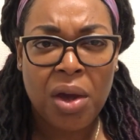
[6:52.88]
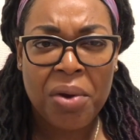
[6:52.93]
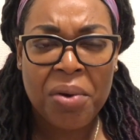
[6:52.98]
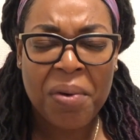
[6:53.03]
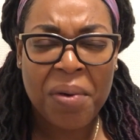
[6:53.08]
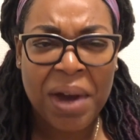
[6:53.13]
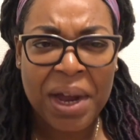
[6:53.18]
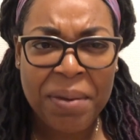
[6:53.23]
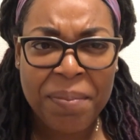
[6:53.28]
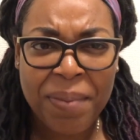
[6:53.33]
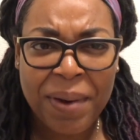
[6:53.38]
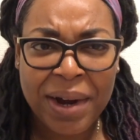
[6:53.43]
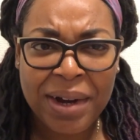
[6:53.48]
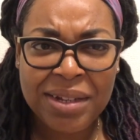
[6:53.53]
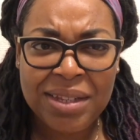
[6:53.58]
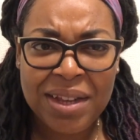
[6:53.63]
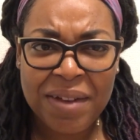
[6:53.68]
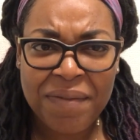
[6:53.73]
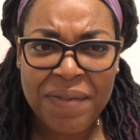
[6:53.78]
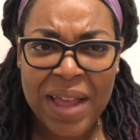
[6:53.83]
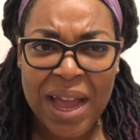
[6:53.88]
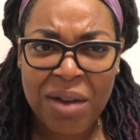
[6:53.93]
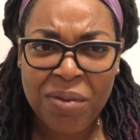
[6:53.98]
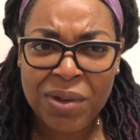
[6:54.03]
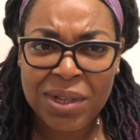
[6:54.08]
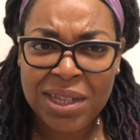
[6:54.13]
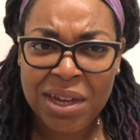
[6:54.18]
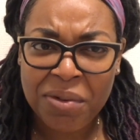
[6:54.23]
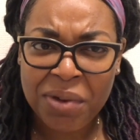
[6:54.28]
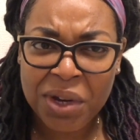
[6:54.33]
What part of that
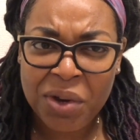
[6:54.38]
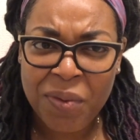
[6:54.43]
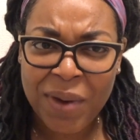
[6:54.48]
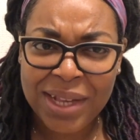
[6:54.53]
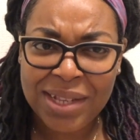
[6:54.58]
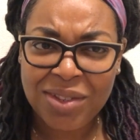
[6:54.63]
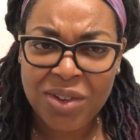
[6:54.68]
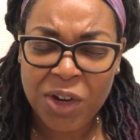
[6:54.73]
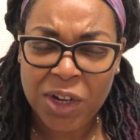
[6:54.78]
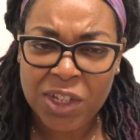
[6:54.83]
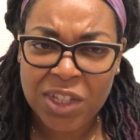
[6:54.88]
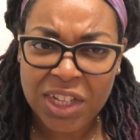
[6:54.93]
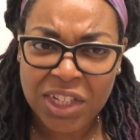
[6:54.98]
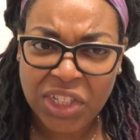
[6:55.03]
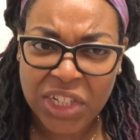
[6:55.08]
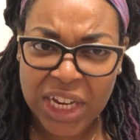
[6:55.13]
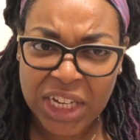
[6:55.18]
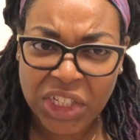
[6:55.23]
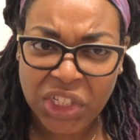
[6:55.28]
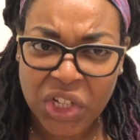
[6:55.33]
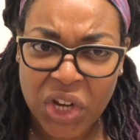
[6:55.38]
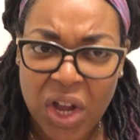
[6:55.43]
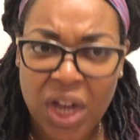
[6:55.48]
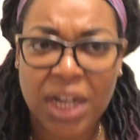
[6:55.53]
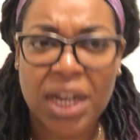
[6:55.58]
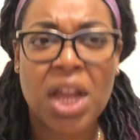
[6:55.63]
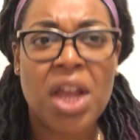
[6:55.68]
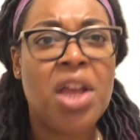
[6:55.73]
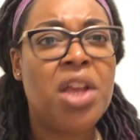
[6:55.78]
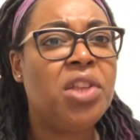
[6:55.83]
was a request or a
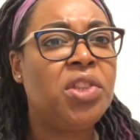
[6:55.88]
suggestion?